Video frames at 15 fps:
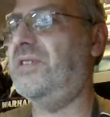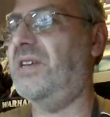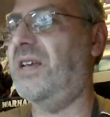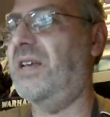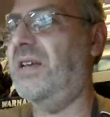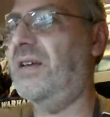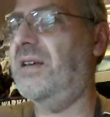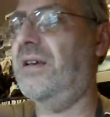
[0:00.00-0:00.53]

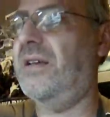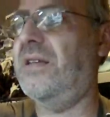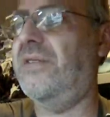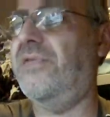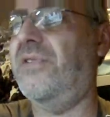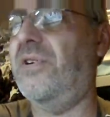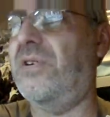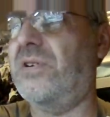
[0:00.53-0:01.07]
seat and the
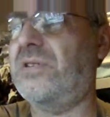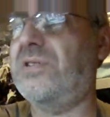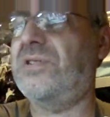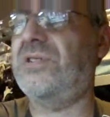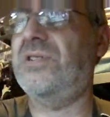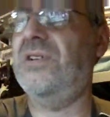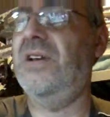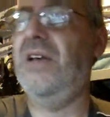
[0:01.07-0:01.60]

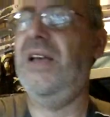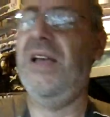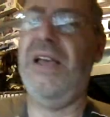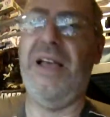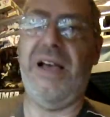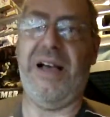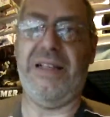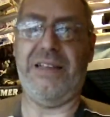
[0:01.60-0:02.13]
forks,
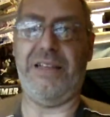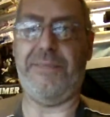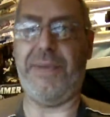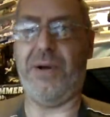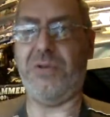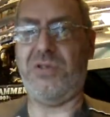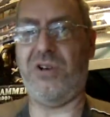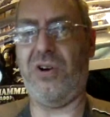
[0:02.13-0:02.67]
and I I'd
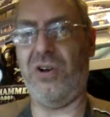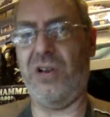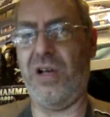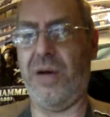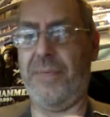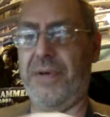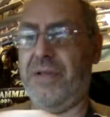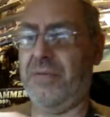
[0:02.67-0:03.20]
built it all
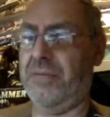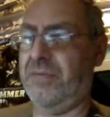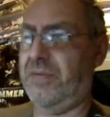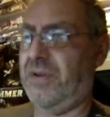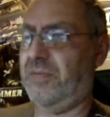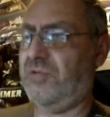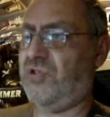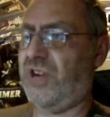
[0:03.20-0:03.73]
up, and
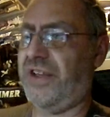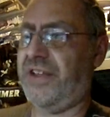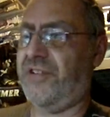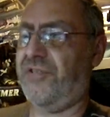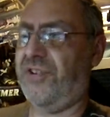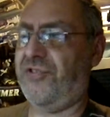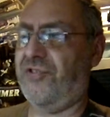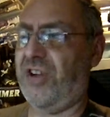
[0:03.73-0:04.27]
I'm trying
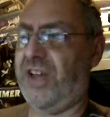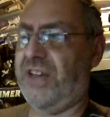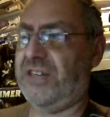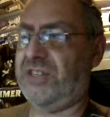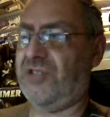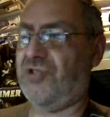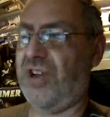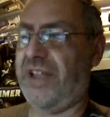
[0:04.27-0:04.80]
to
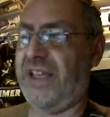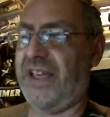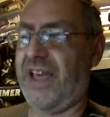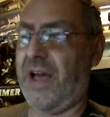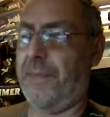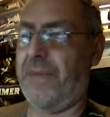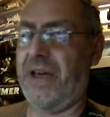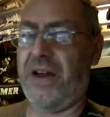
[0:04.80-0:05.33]
redress, trying to
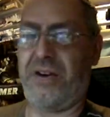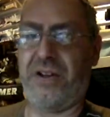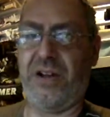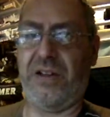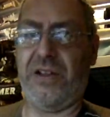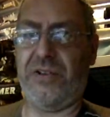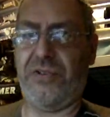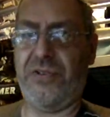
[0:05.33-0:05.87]
get a better
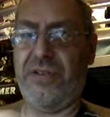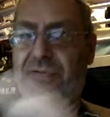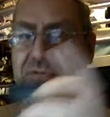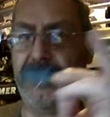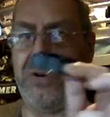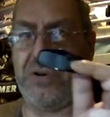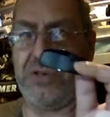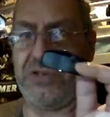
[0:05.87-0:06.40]
colour on the
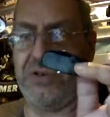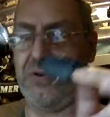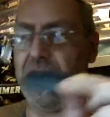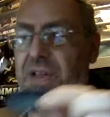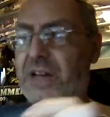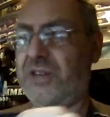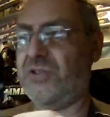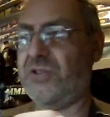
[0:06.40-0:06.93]
forks and
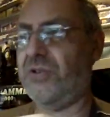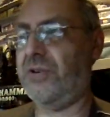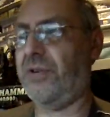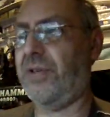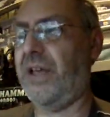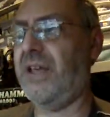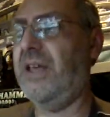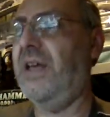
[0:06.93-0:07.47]
all that sort of
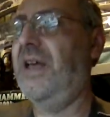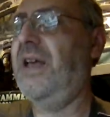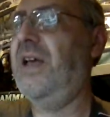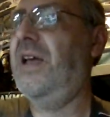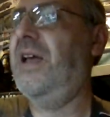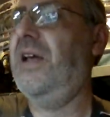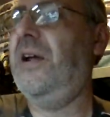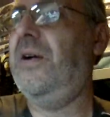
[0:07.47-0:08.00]
thing,
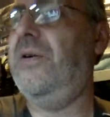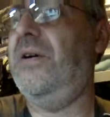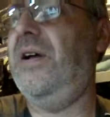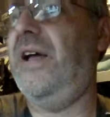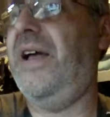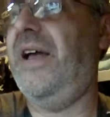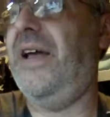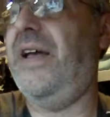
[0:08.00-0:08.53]

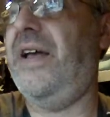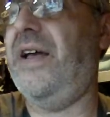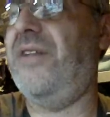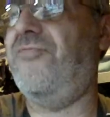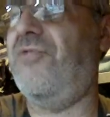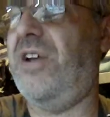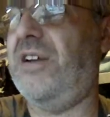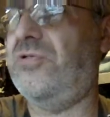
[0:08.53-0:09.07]

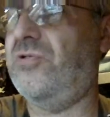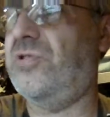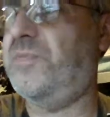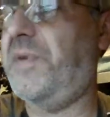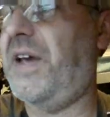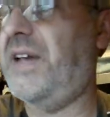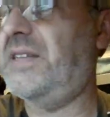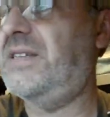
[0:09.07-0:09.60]
in
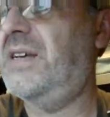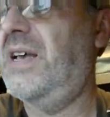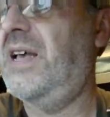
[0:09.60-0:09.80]
retrospect.